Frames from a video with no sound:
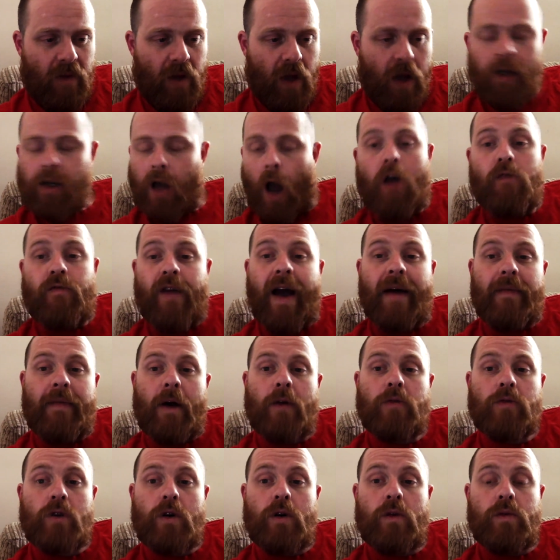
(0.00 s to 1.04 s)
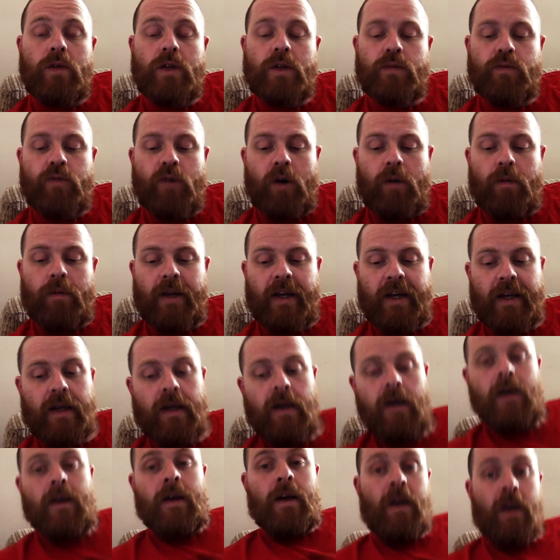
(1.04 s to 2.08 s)
go around those corners properly.
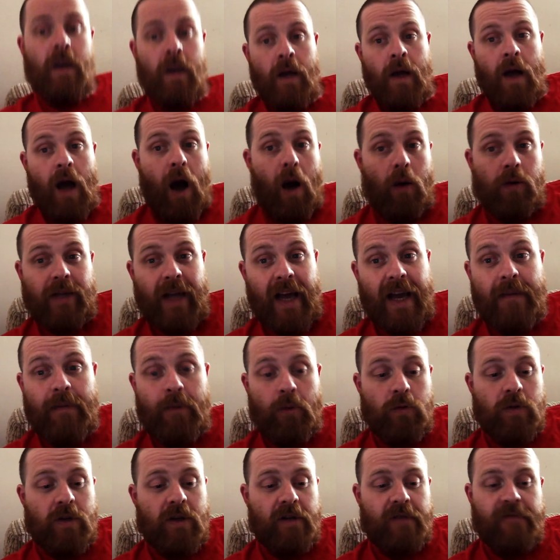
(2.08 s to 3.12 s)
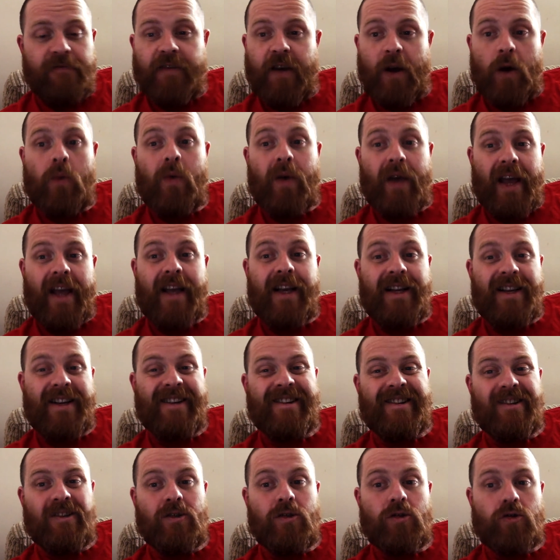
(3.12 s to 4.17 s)
I was able to feel in
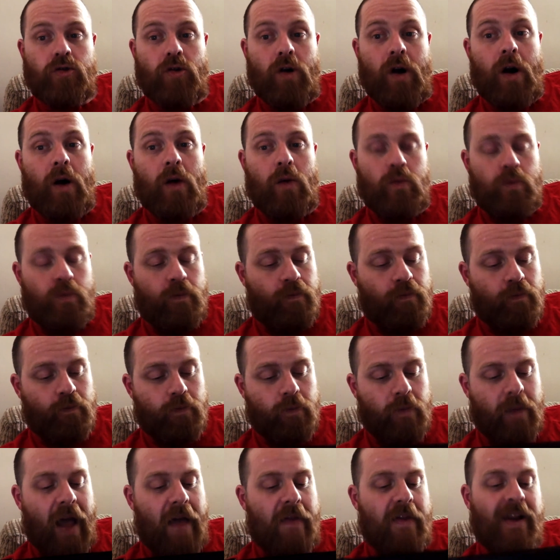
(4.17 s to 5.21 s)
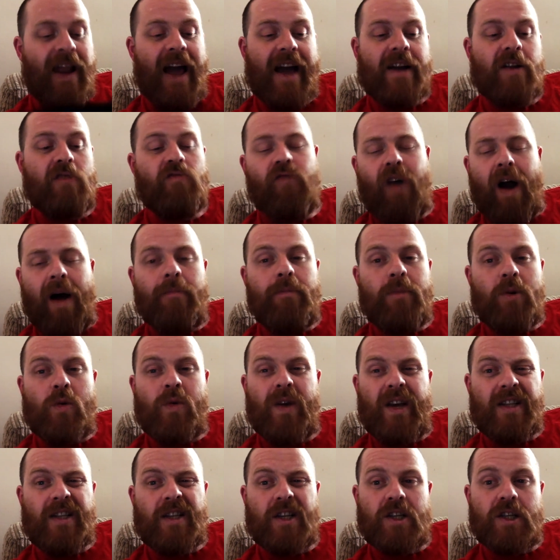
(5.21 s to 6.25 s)
control. Now, the lack of rumble
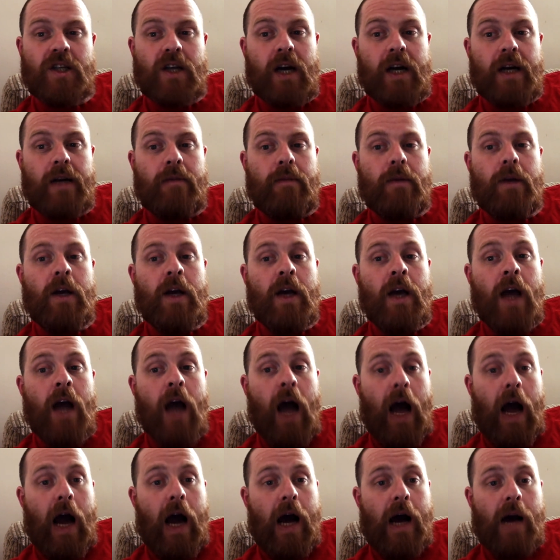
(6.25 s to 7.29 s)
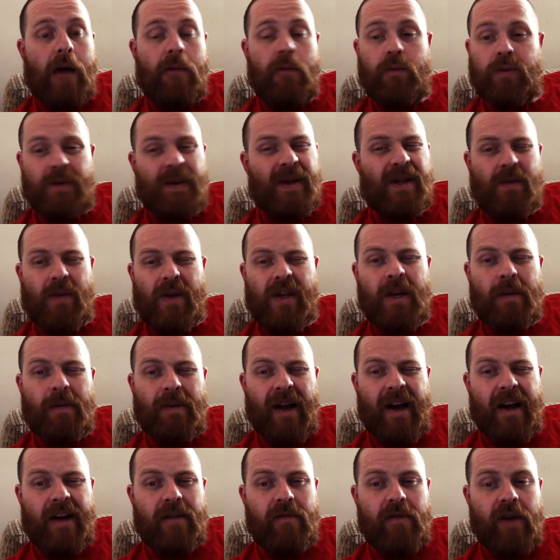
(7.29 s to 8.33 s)
is a shame, especially when you're
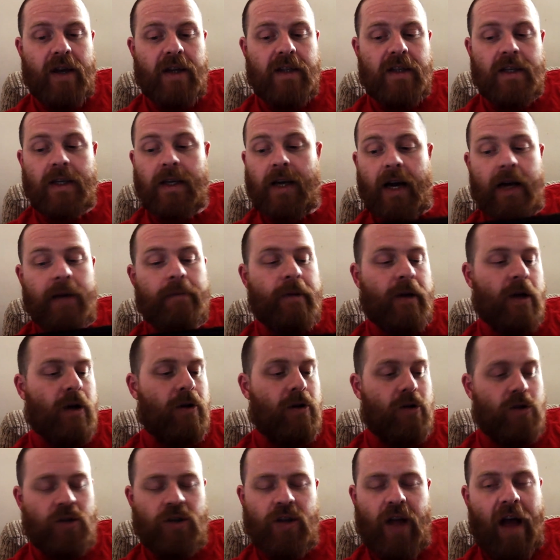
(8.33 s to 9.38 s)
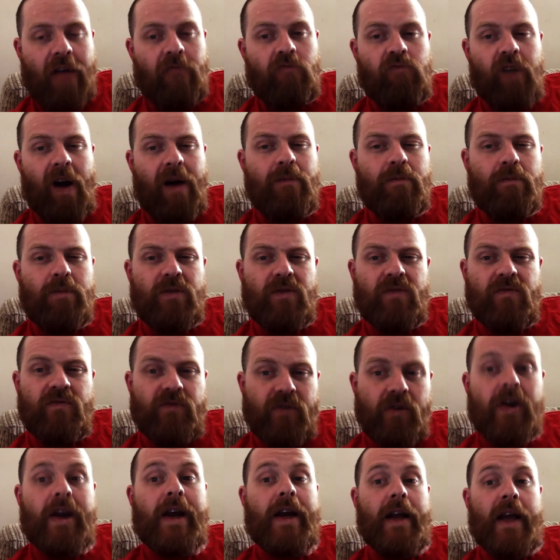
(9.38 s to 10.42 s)
playing a racing game, because that rumble
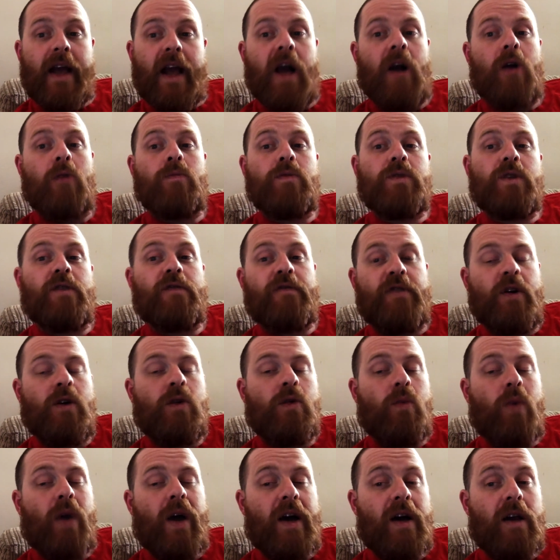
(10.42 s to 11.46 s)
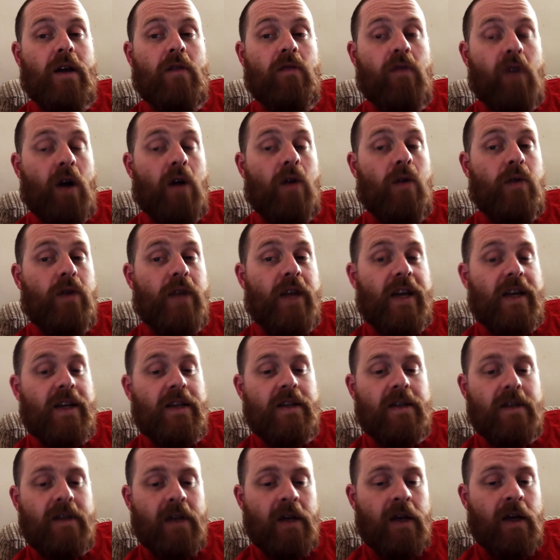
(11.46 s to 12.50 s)
really helps you feel where the road
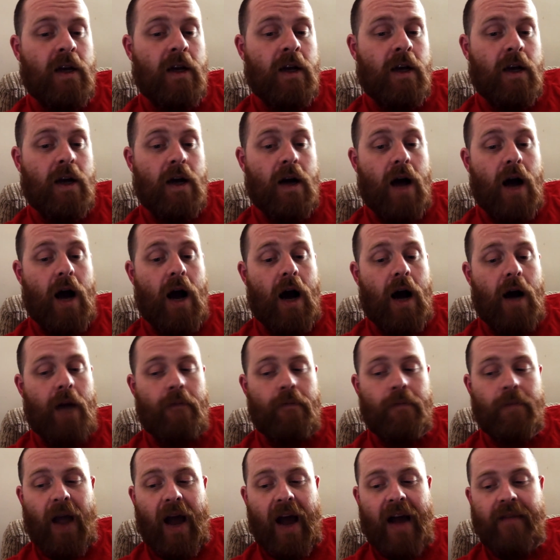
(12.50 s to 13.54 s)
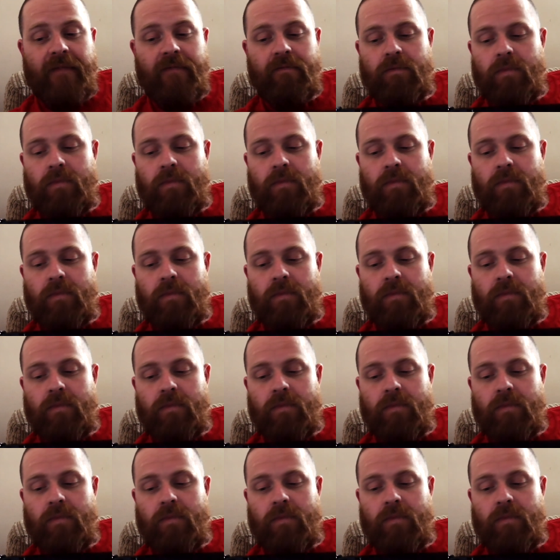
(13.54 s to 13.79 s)
is. And